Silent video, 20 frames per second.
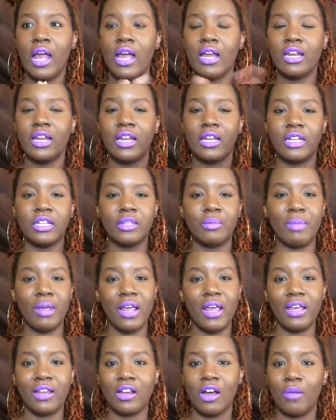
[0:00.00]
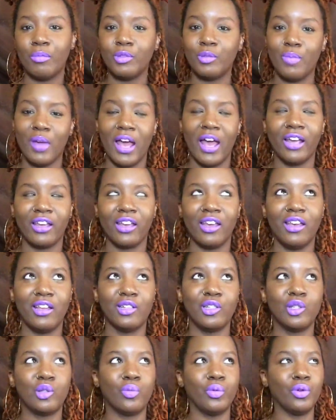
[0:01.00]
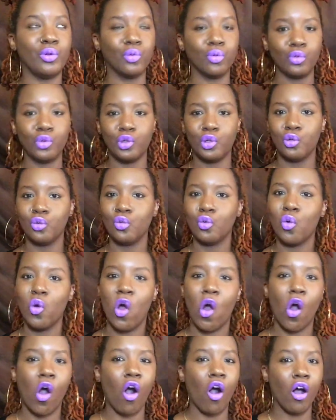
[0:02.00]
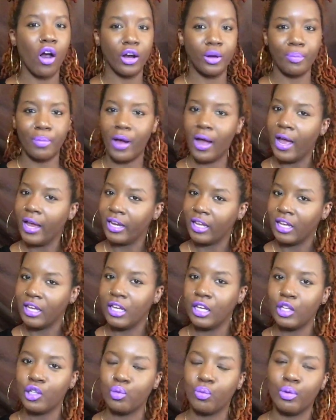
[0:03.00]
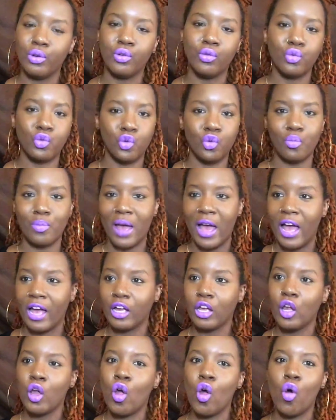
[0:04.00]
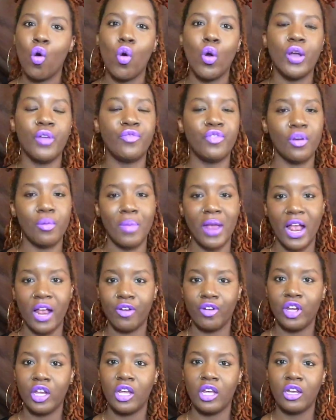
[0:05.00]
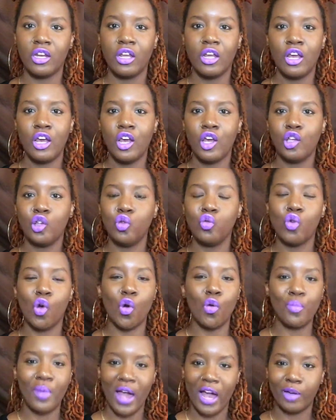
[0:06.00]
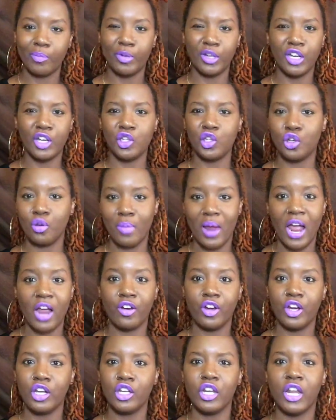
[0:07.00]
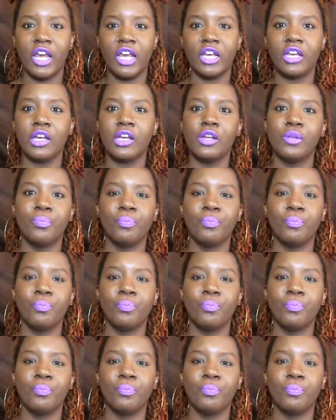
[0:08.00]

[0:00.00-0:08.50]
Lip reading: And then this man comes back and swindles you hard body. He swindles you back. Or if you're married, you go back because you're married. Like,